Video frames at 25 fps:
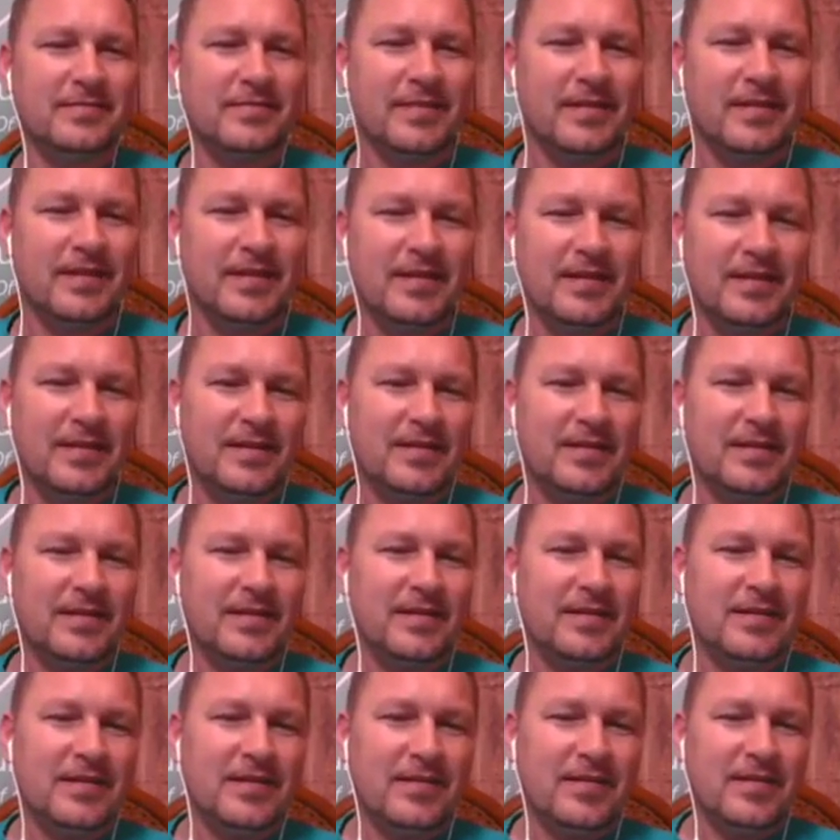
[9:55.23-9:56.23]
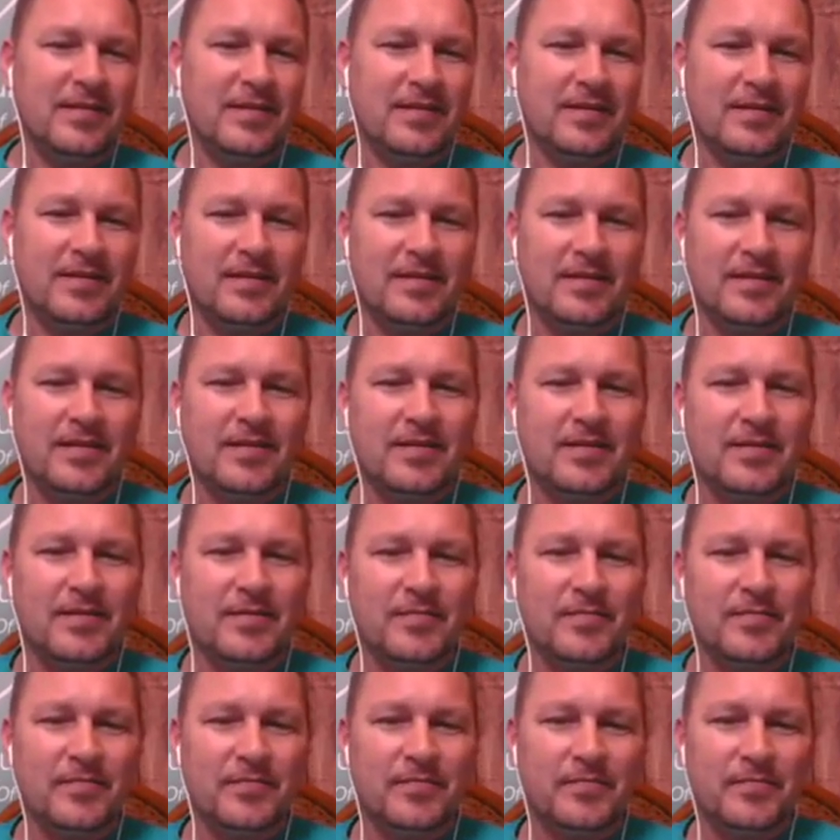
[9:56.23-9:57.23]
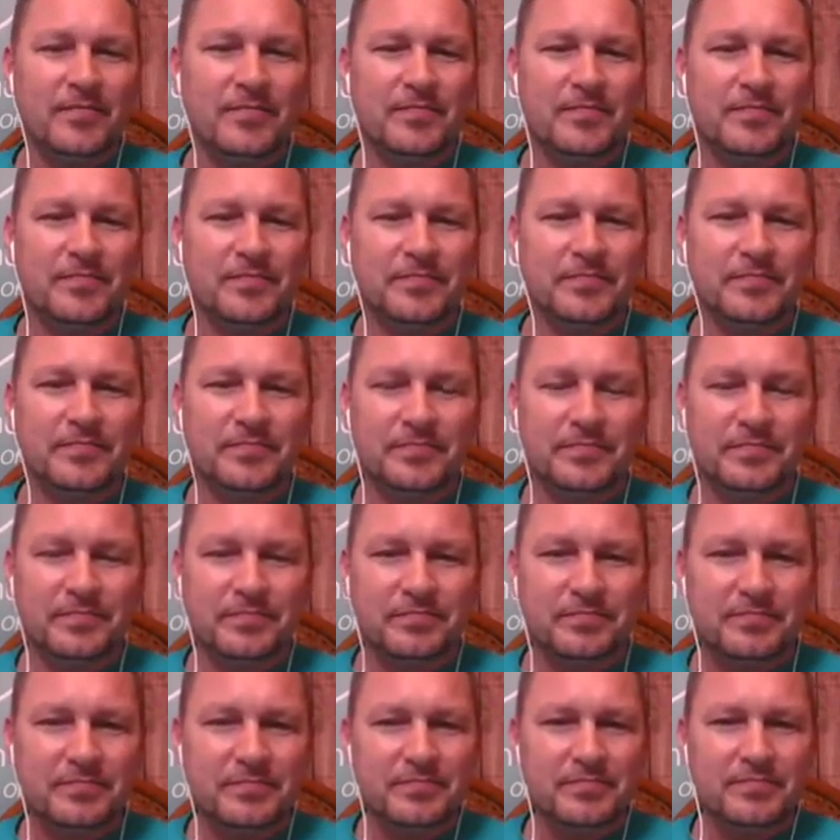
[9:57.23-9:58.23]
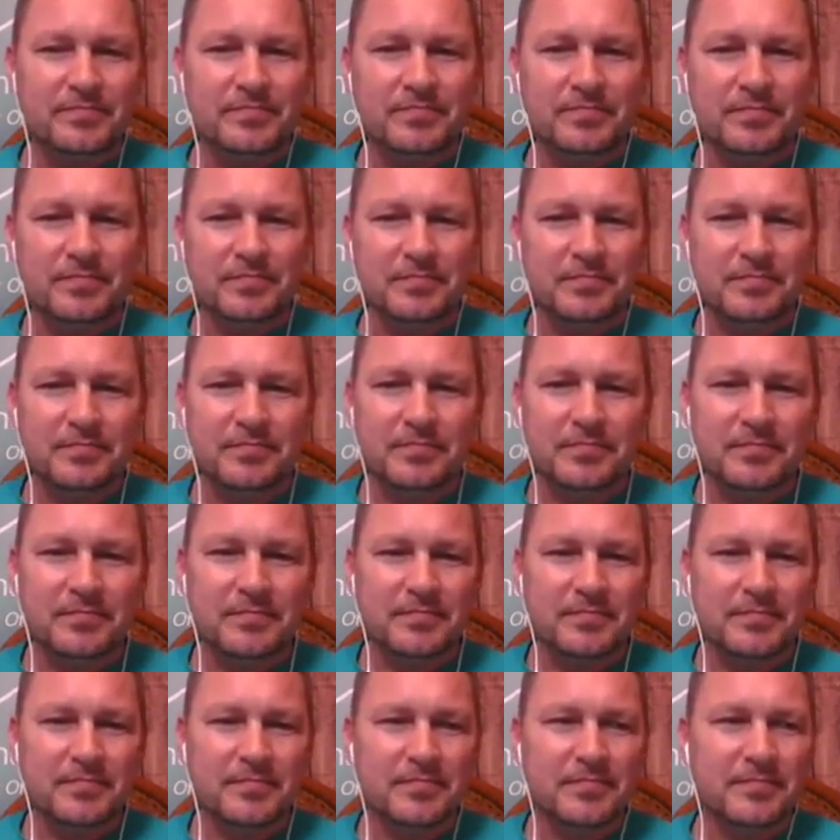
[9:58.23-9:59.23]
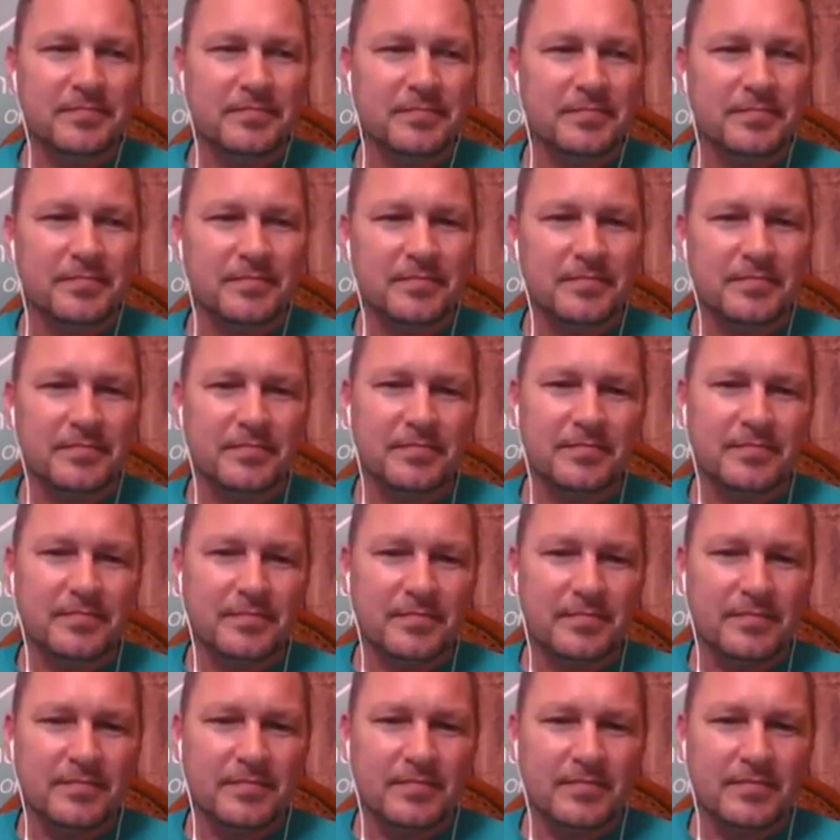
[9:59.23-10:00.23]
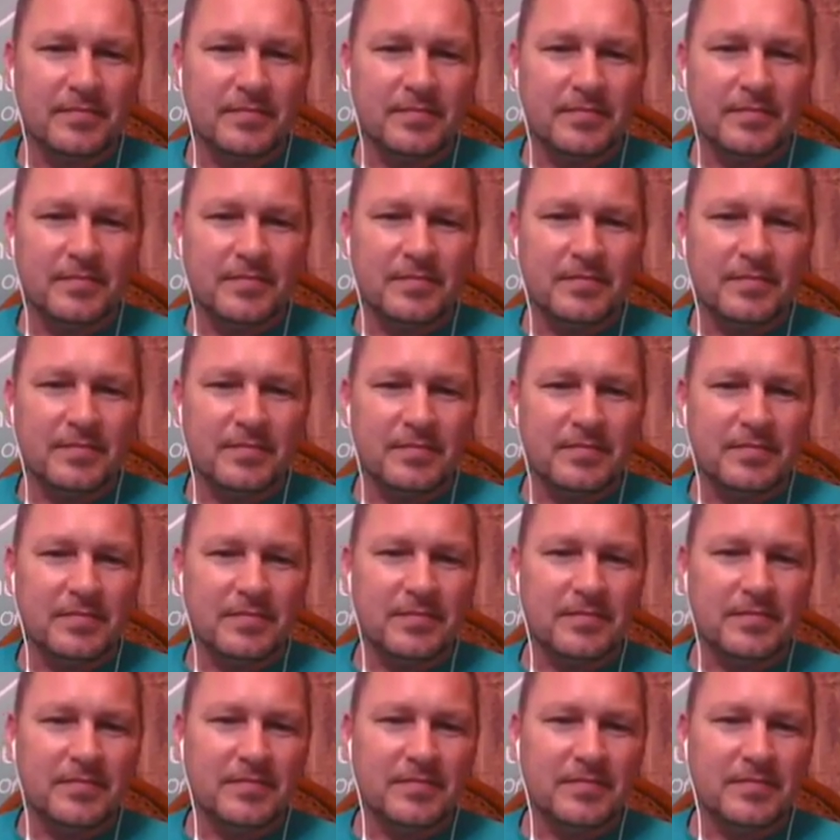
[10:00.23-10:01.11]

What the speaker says: No one is speaking in this clip.